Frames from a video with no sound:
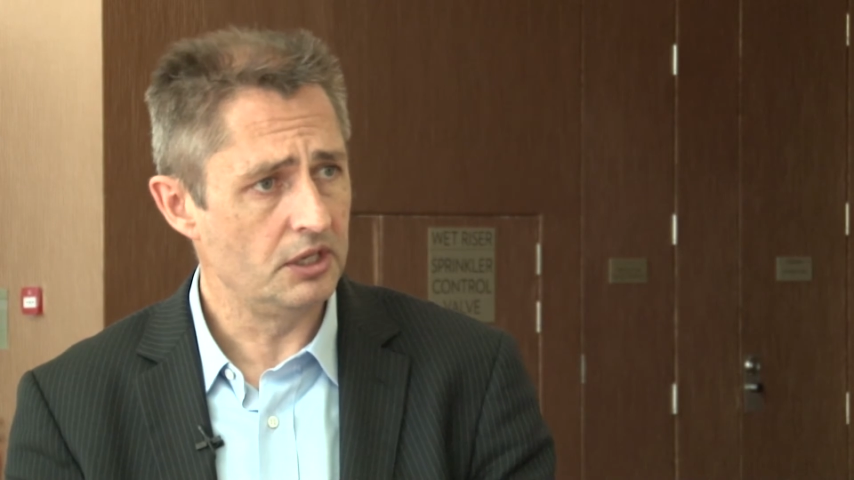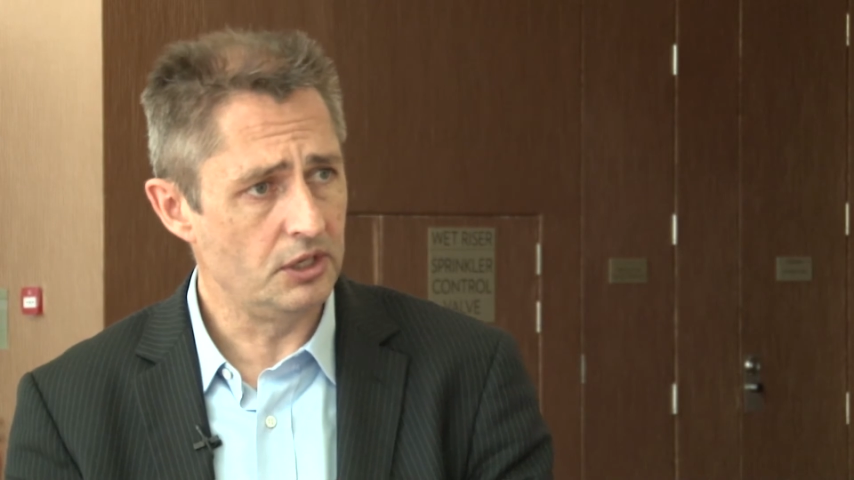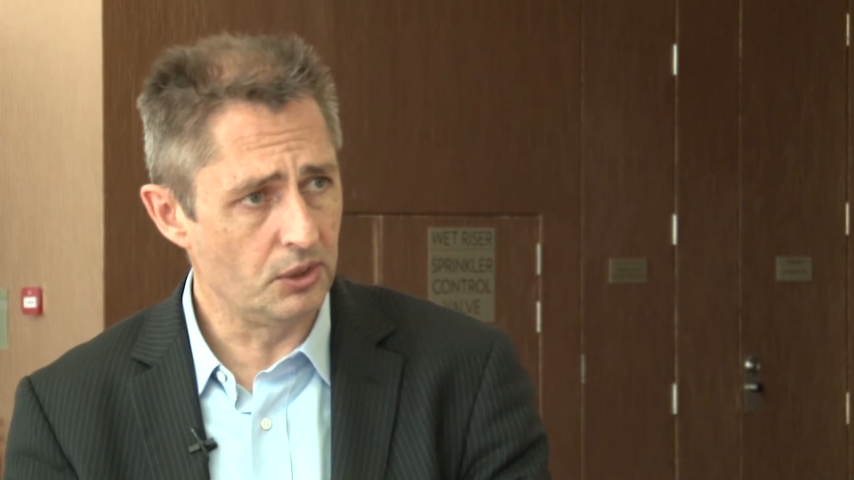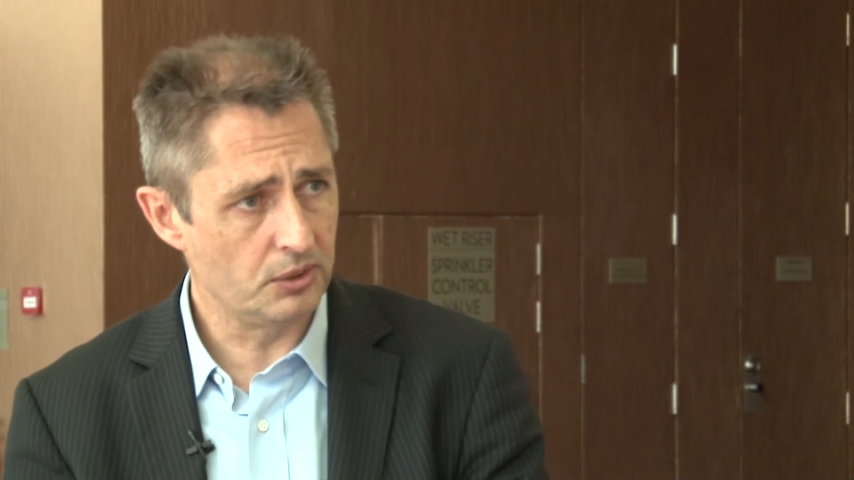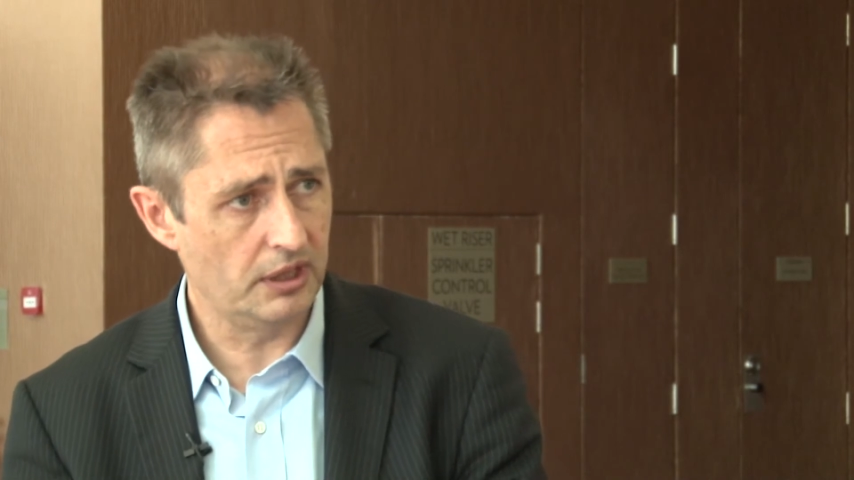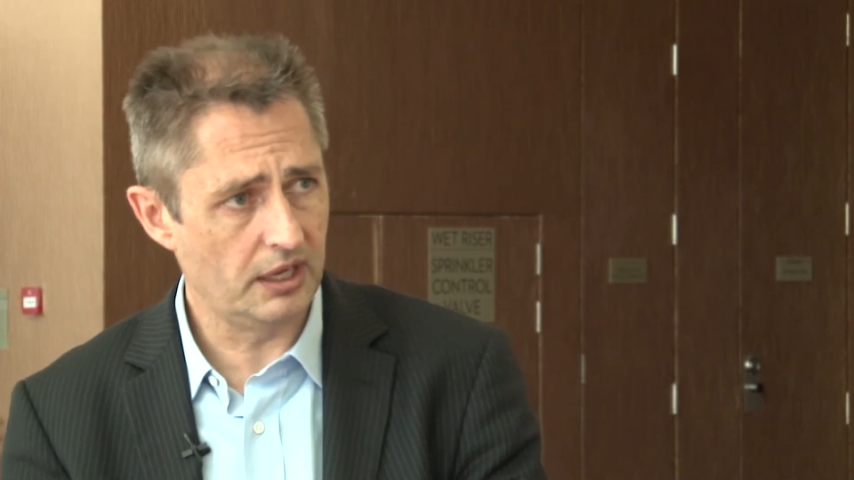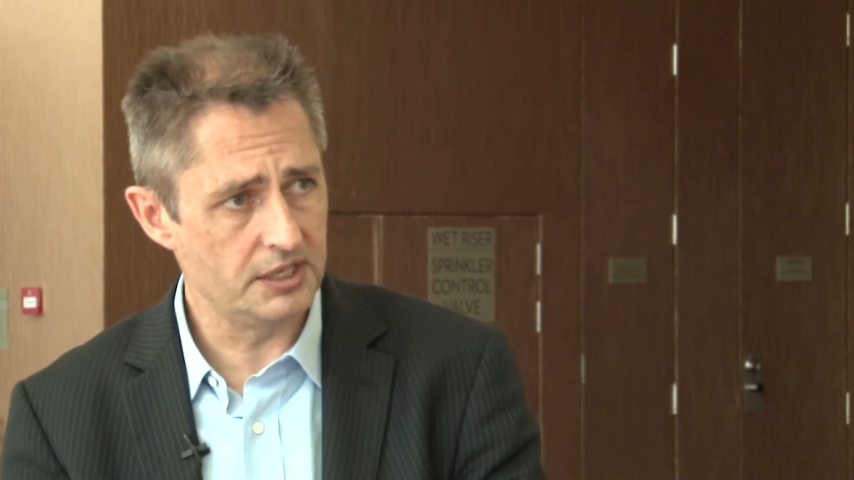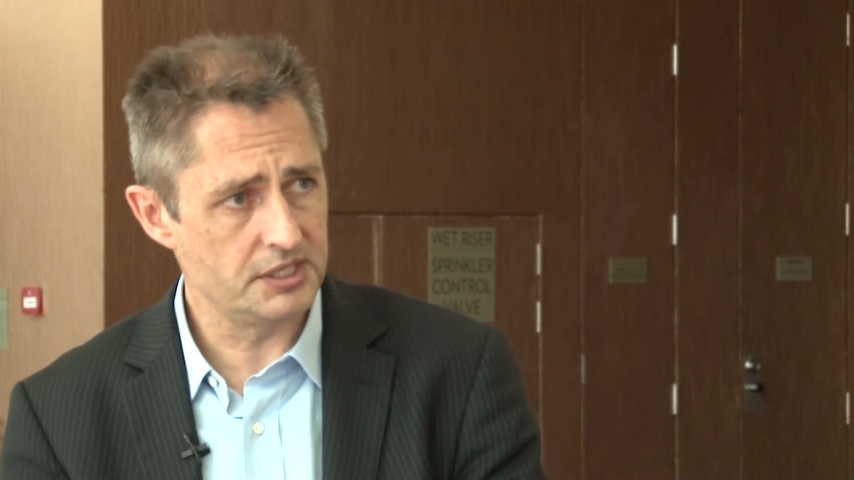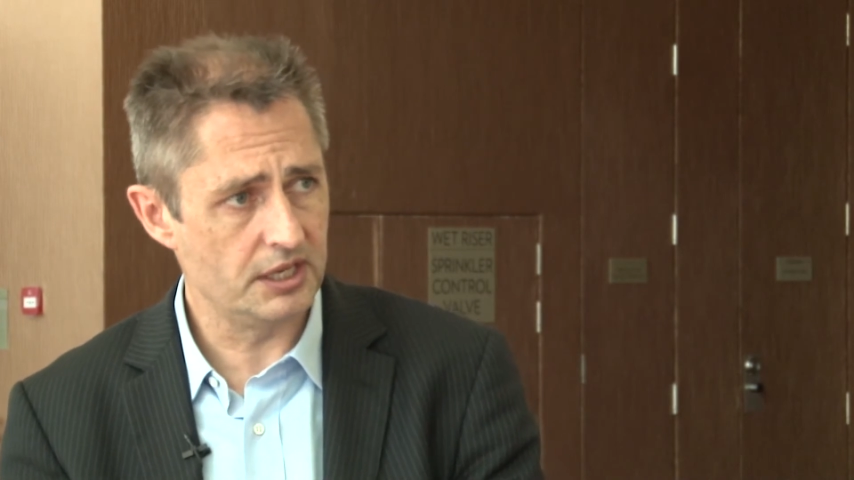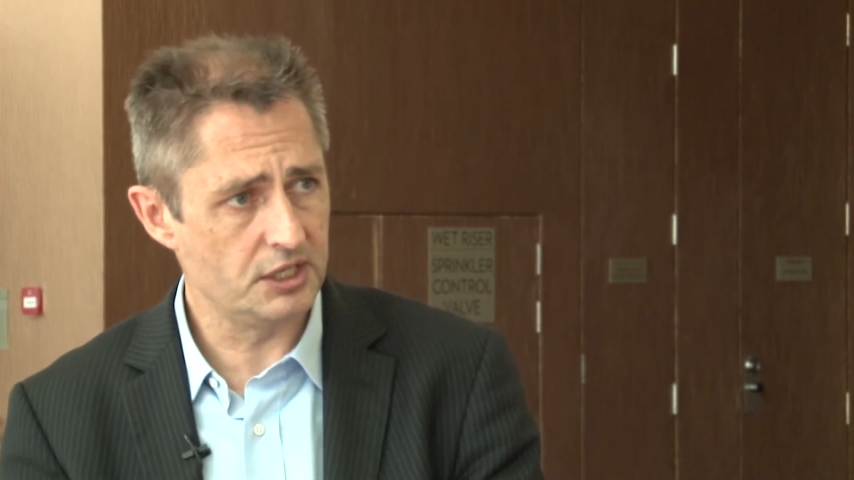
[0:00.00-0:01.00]

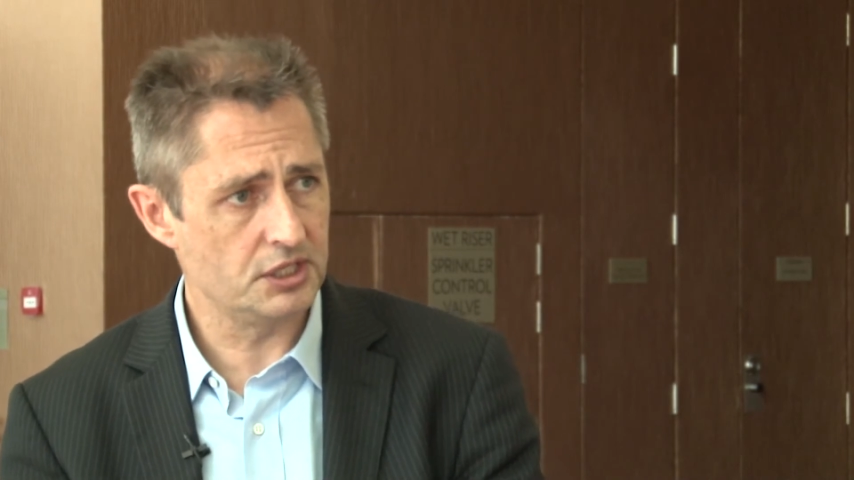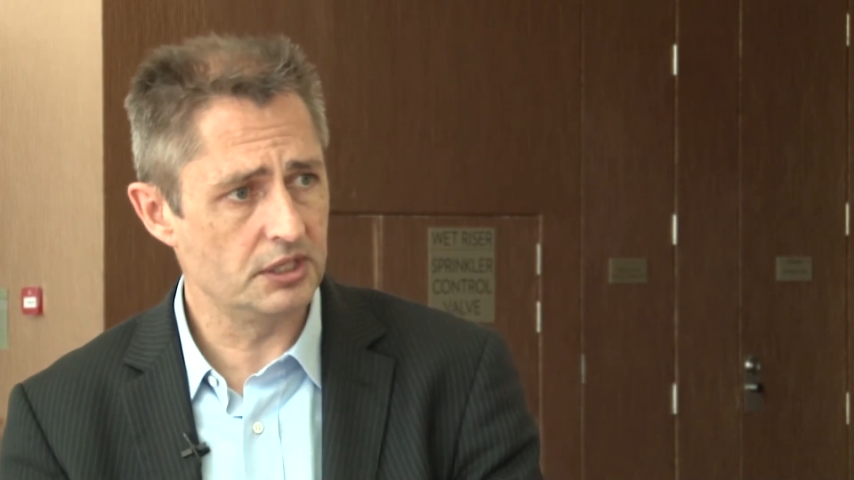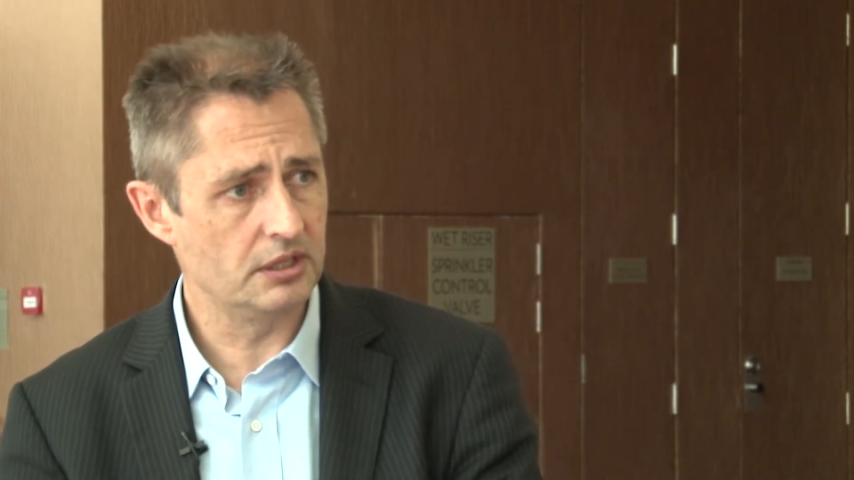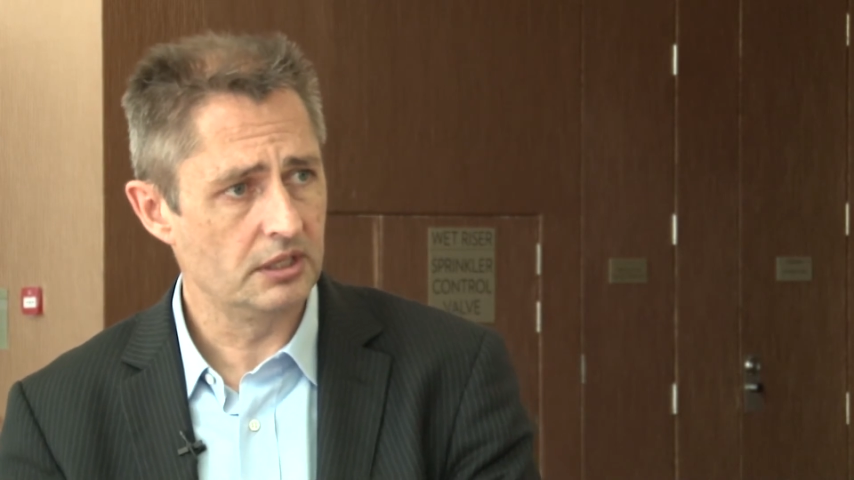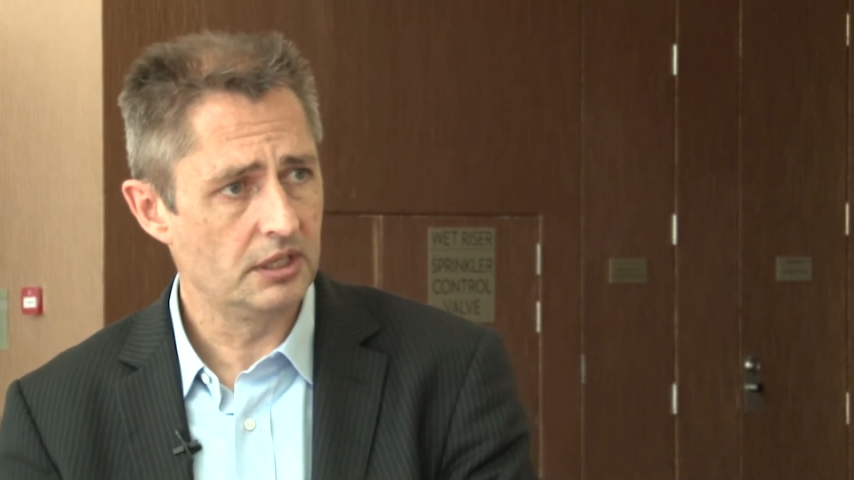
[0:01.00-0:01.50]
utilization,